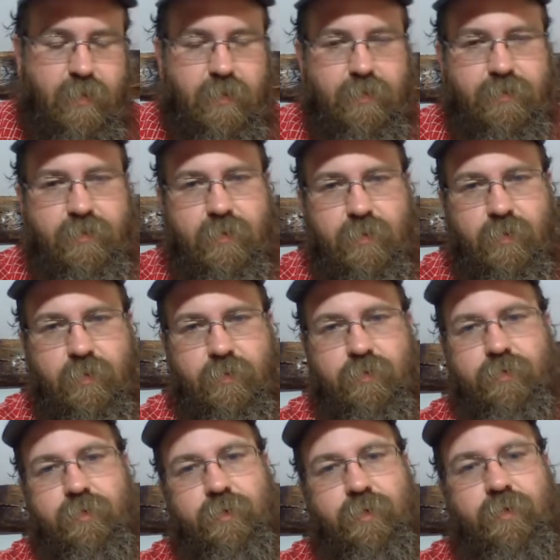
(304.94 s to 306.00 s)

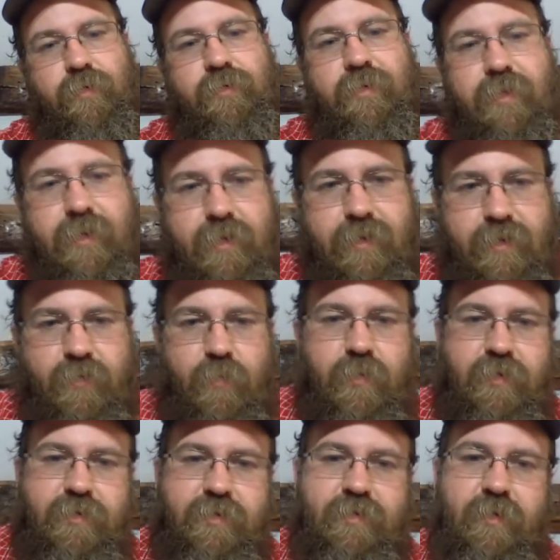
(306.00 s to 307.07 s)
So to use this, we're
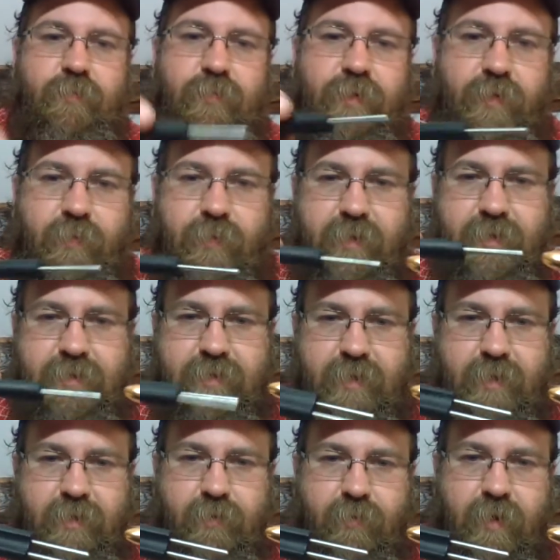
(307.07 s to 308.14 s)
just simply going to
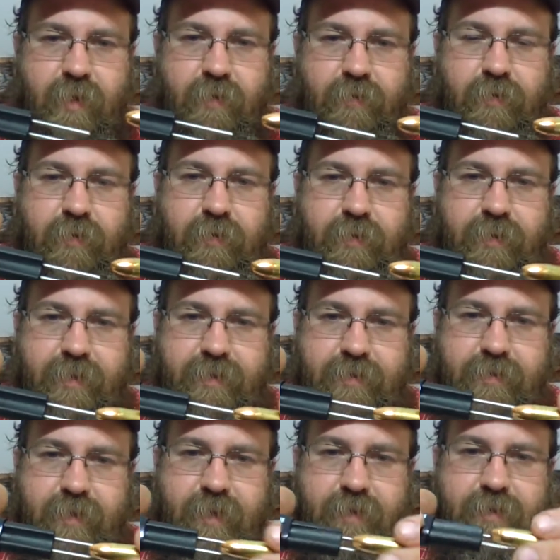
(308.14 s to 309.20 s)
set the round on the
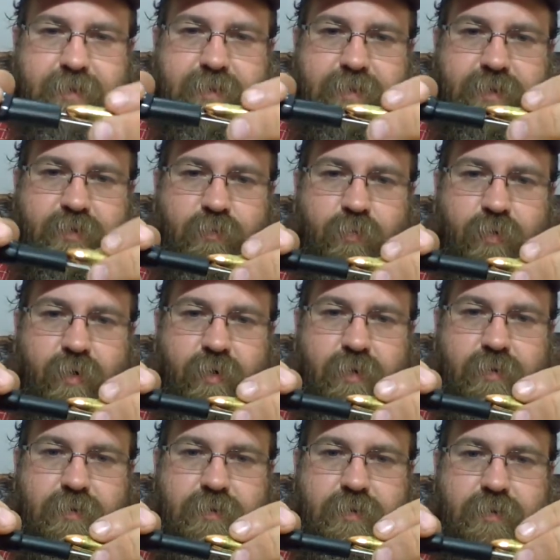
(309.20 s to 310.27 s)
stainless steel
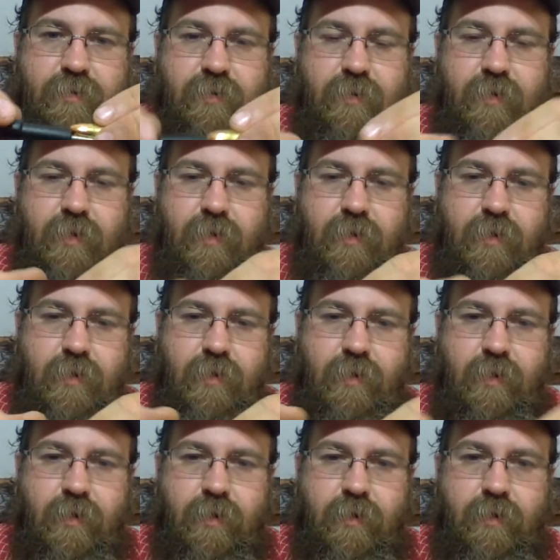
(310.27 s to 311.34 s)
prongs
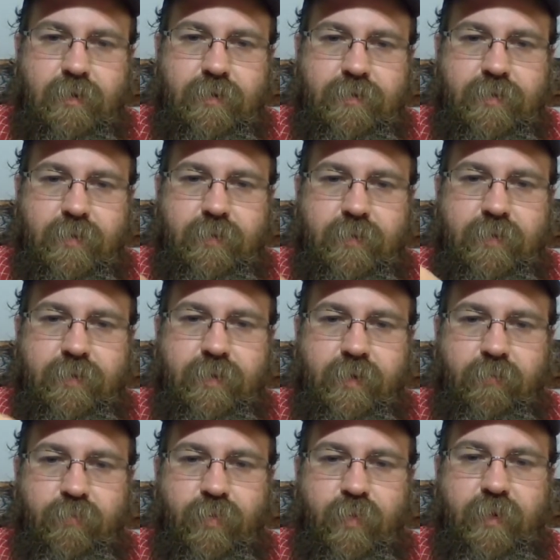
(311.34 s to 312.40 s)
so that
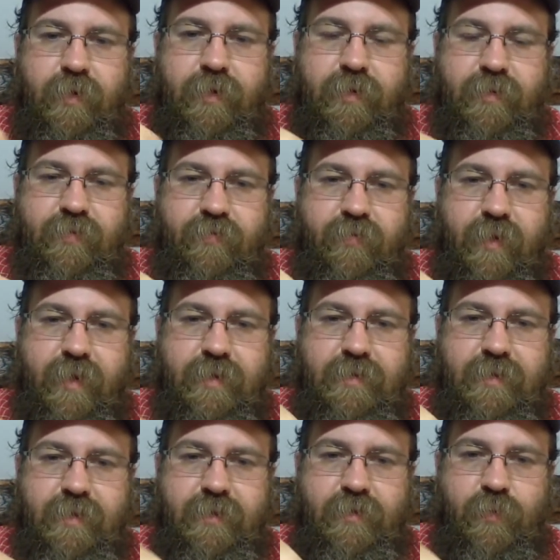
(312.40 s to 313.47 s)
the bullet is
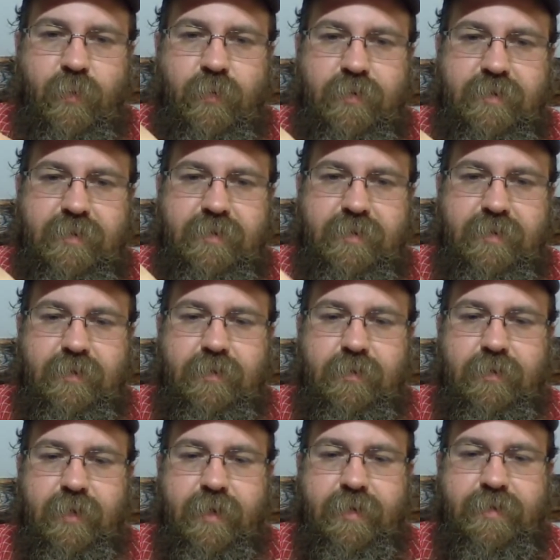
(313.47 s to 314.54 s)
facing towards this
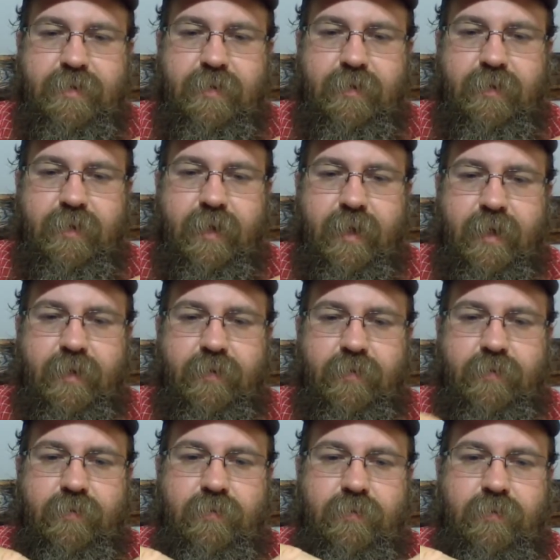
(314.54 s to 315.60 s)
indentation on the
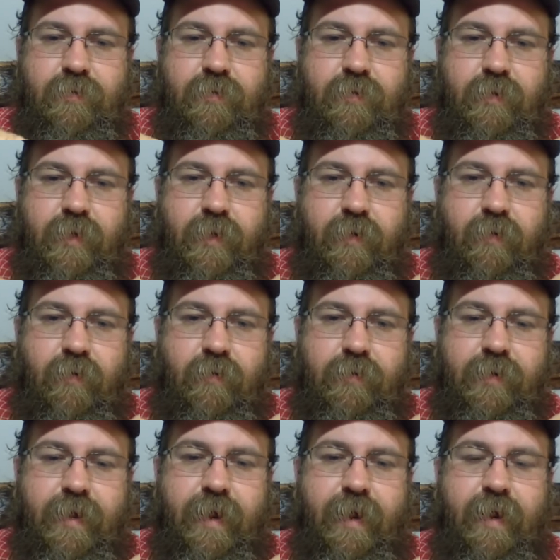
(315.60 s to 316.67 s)
handle. And all
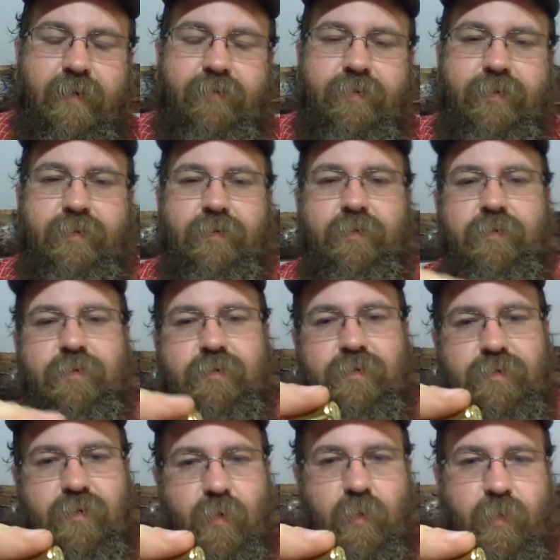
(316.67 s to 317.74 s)
that I have to do is
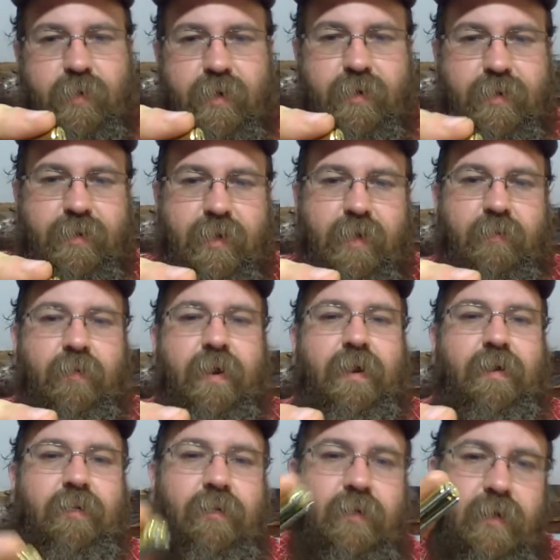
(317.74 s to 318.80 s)
just hold on to that
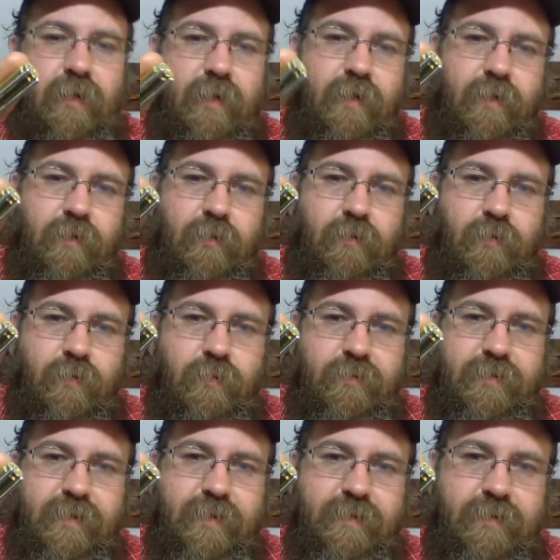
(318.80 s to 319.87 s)
round,
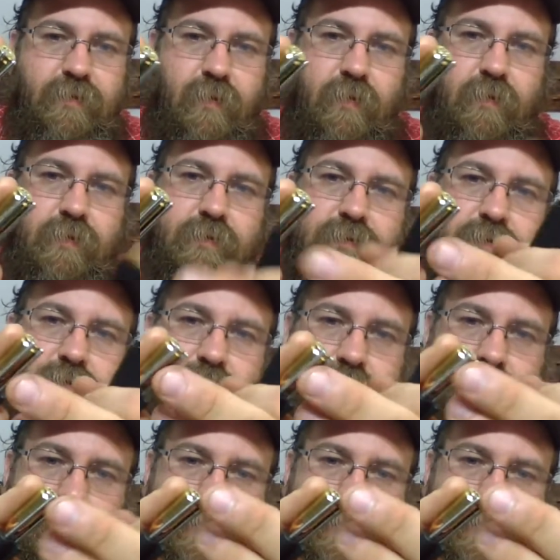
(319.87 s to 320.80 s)
use these tongs.